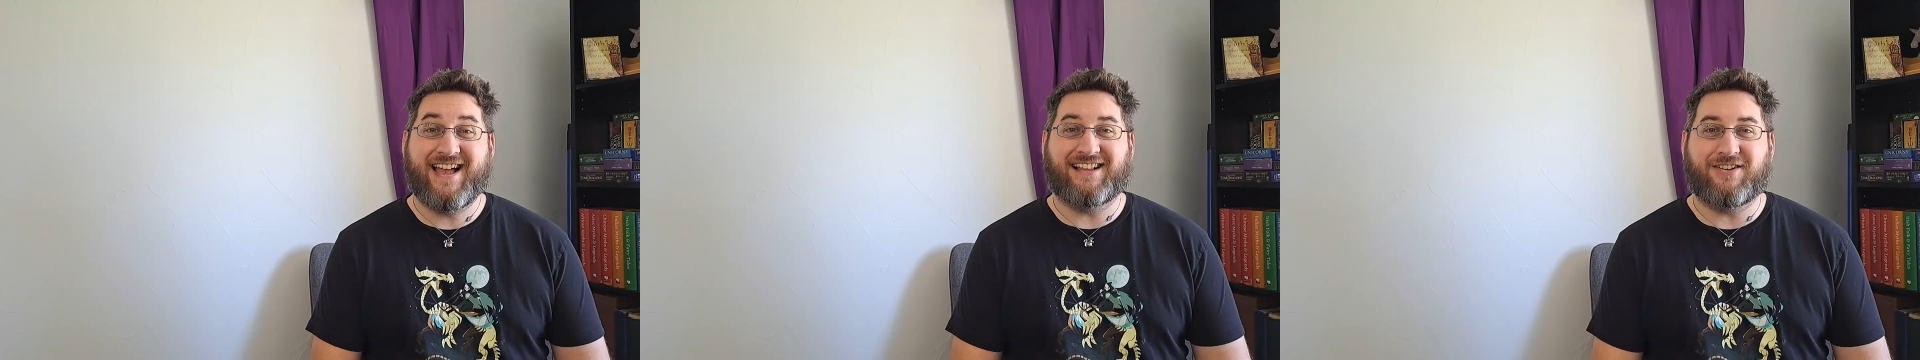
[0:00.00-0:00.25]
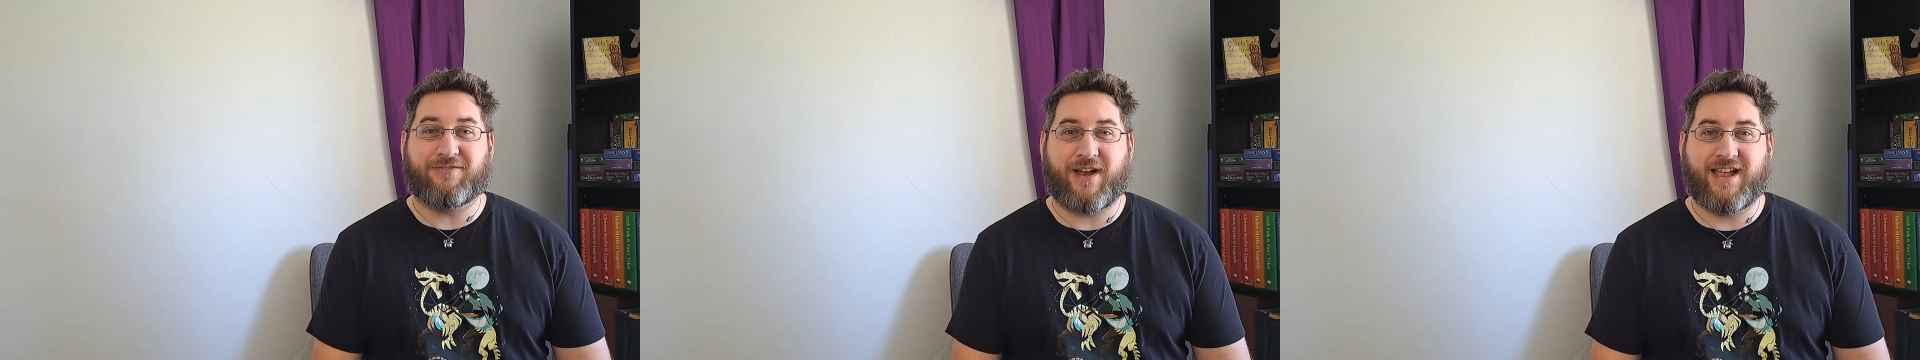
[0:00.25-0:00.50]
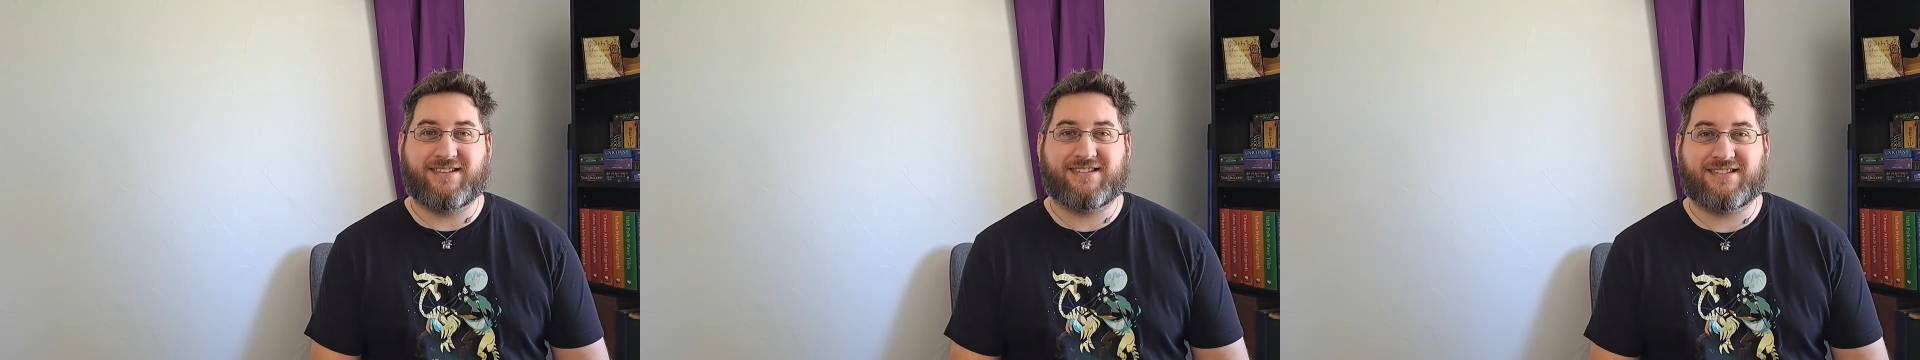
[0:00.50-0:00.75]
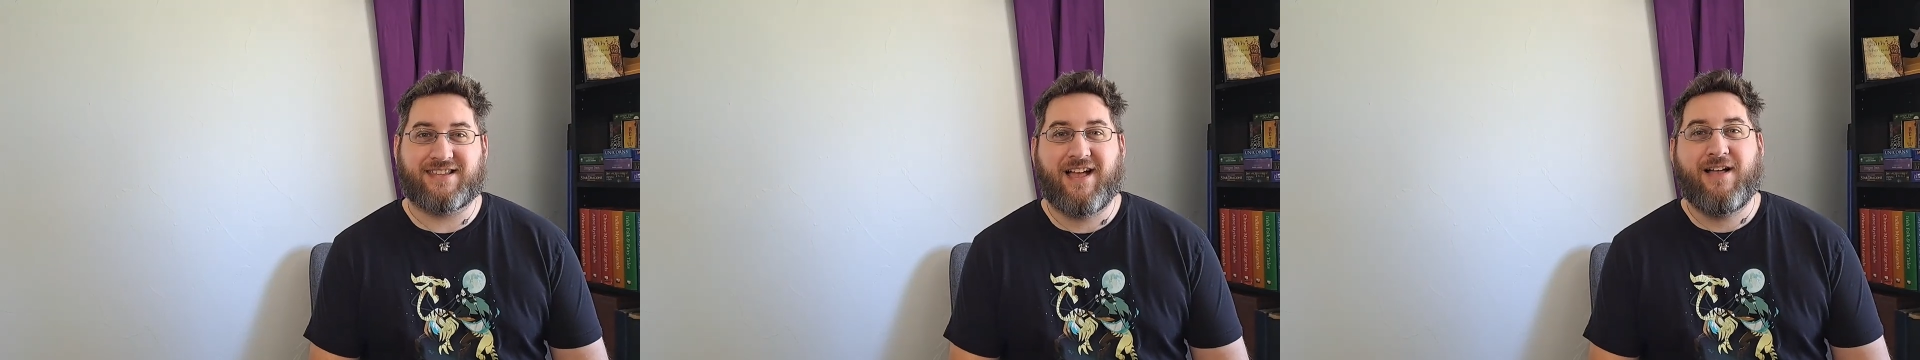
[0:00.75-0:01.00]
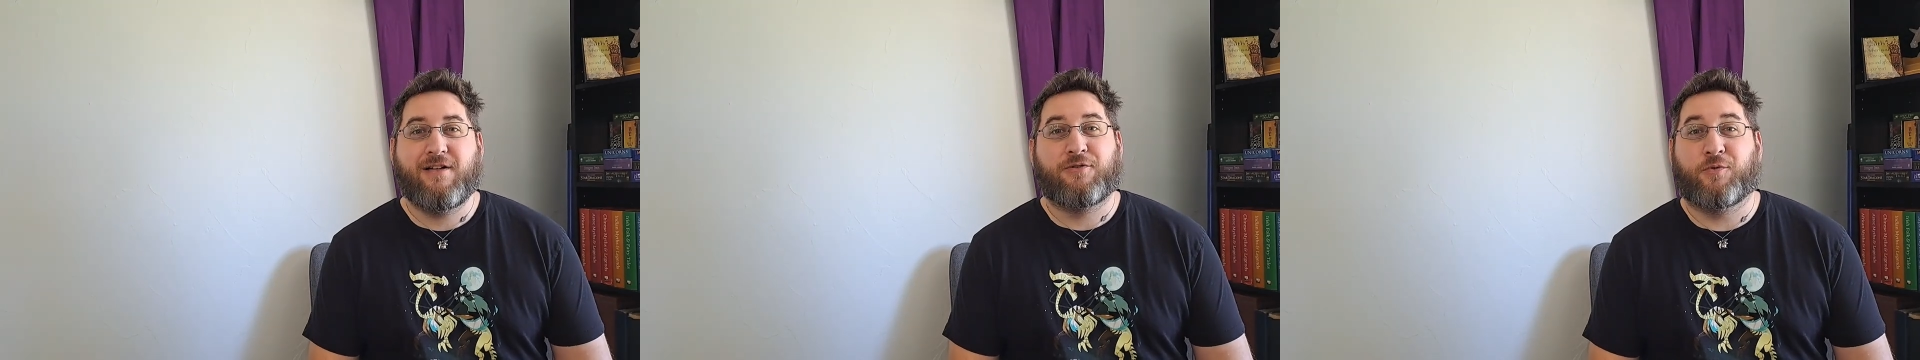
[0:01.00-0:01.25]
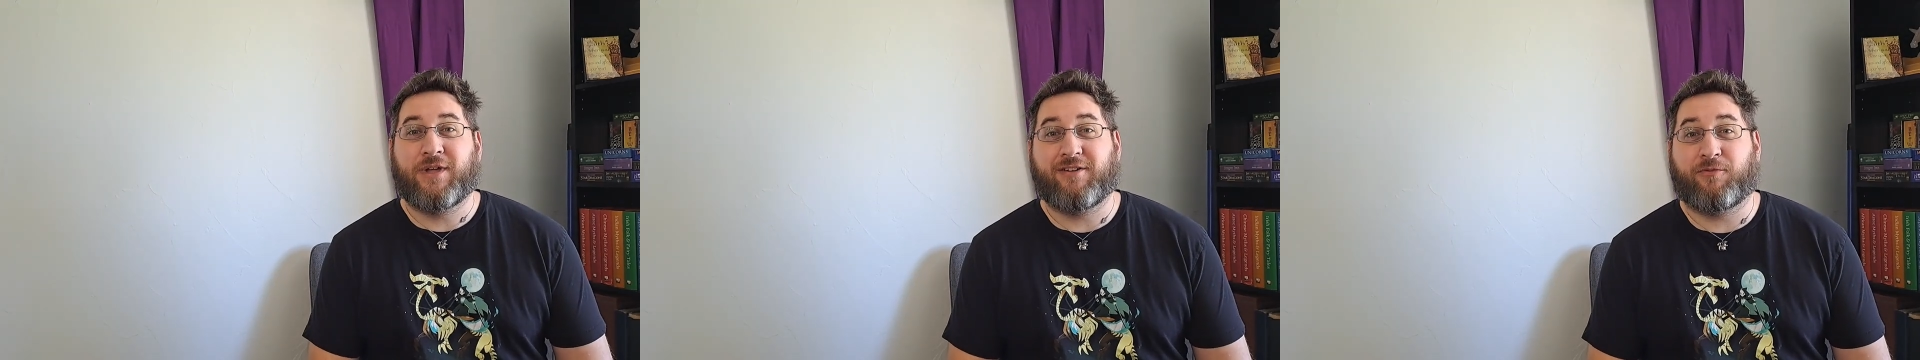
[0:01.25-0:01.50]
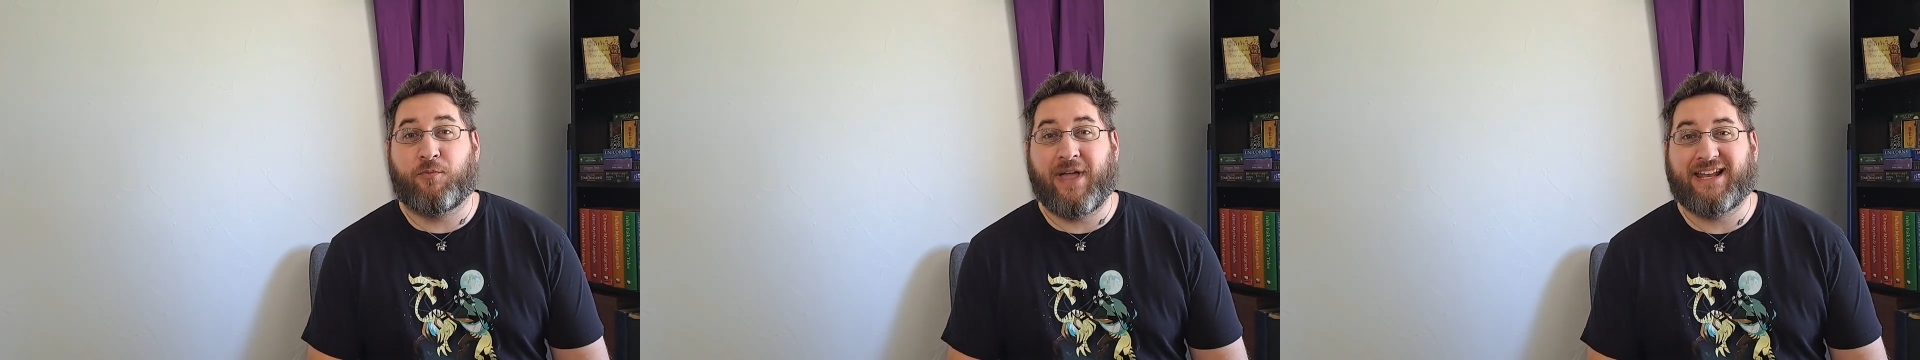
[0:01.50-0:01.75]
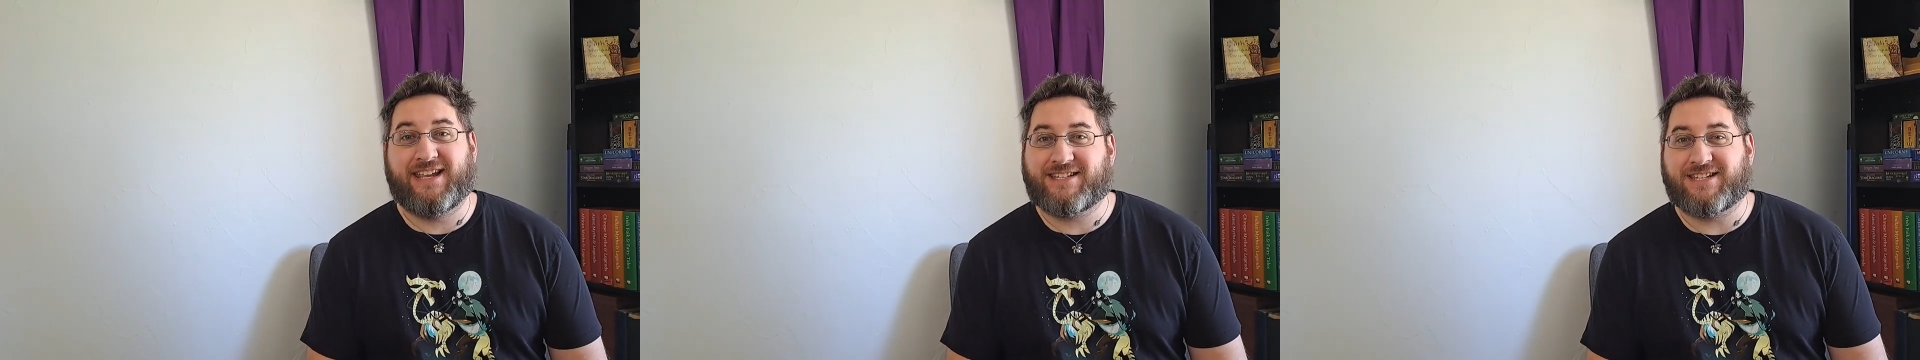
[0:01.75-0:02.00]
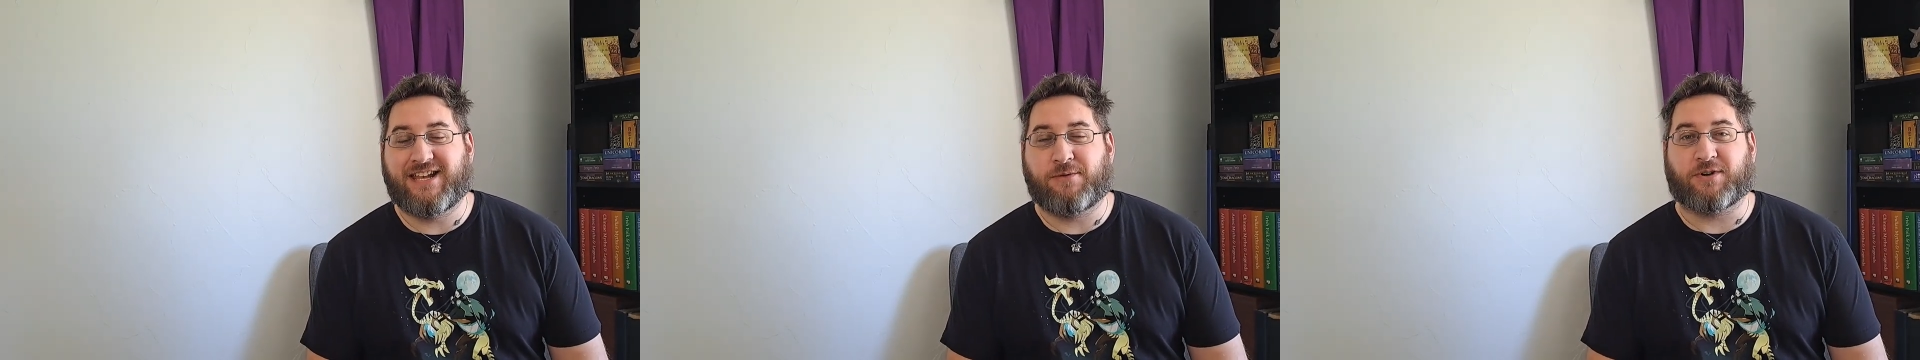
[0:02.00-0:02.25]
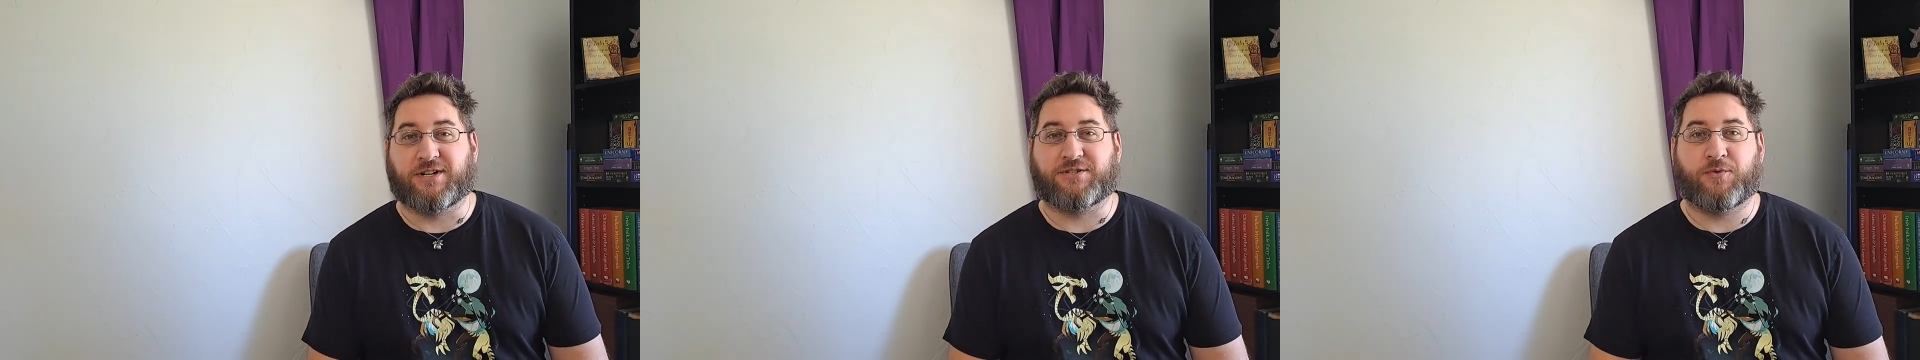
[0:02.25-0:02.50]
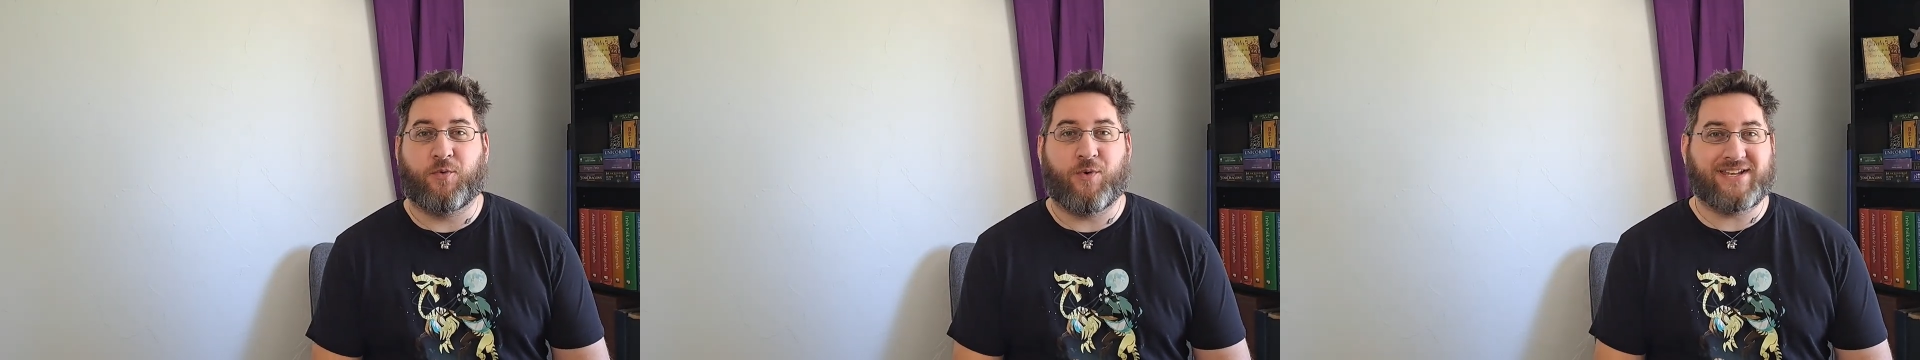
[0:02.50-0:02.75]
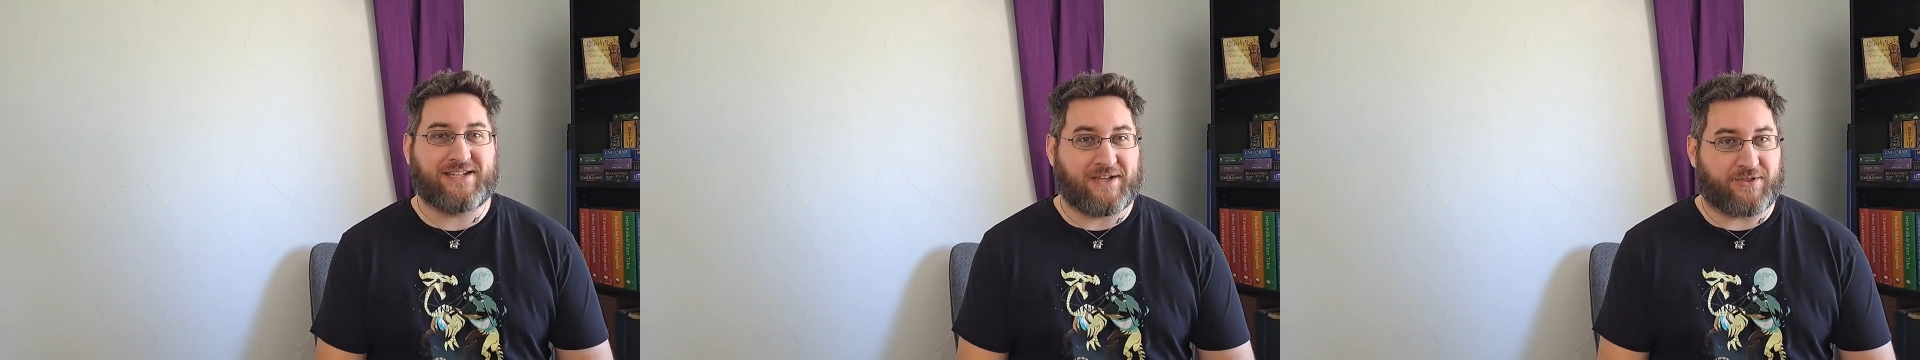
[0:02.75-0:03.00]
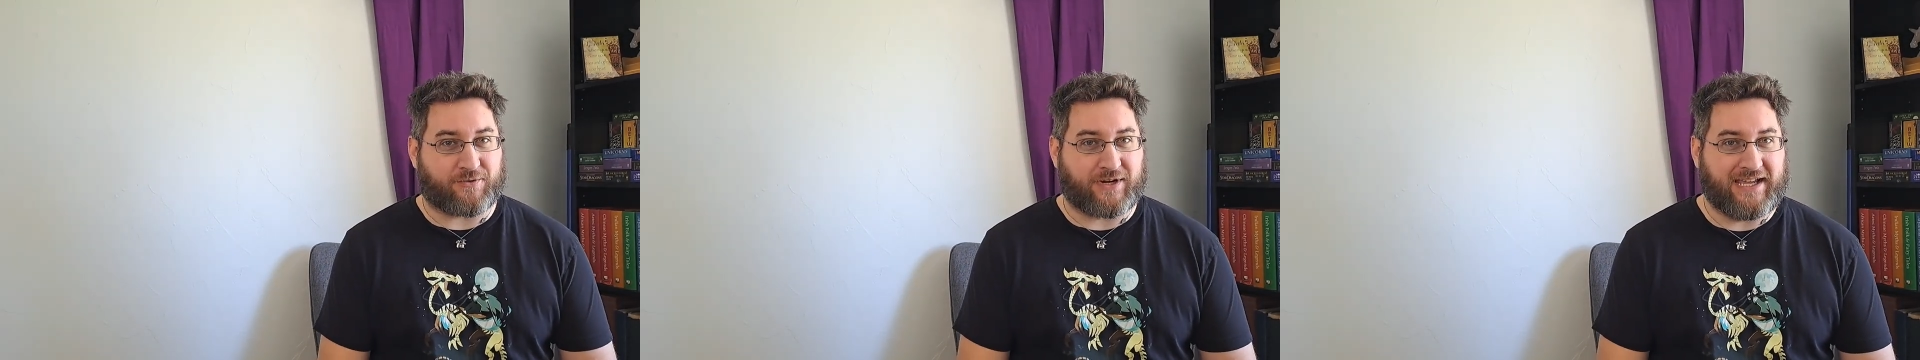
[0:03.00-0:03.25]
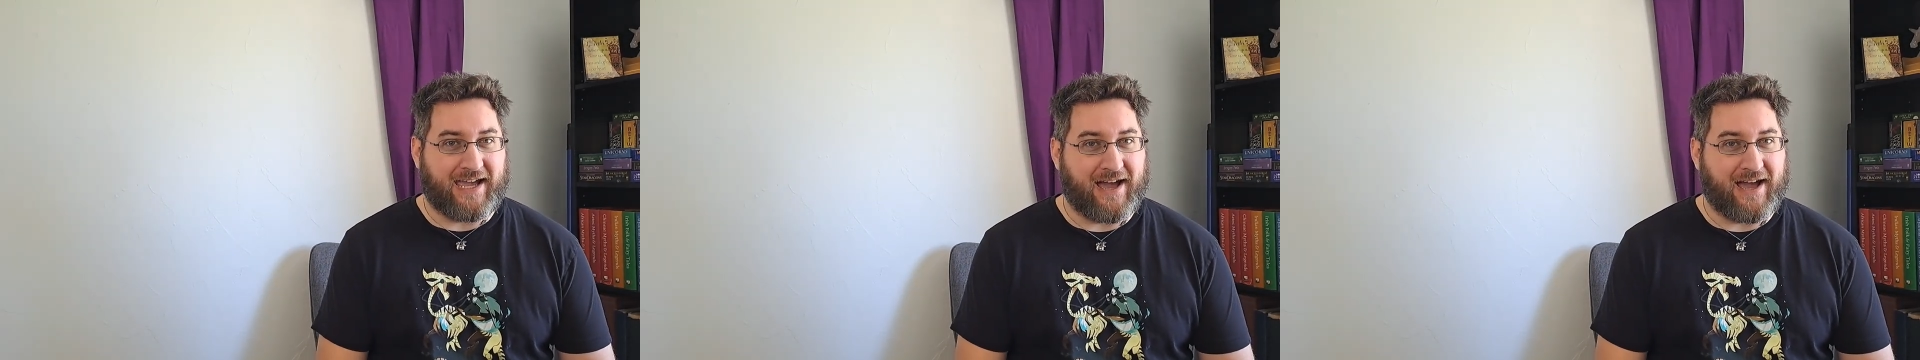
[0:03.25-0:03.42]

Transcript: Hello friends! We have made it to number 23